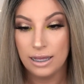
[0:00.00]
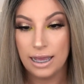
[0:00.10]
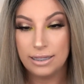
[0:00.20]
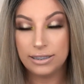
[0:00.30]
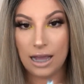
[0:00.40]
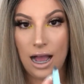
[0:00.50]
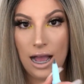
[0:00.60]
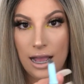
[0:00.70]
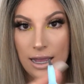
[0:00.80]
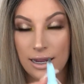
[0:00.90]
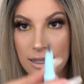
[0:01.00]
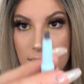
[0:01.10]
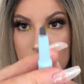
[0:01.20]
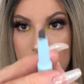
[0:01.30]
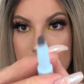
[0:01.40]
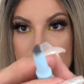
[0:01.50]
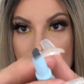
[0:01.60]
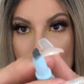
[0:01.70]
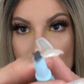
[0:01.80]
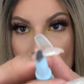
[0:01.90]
It's got this type of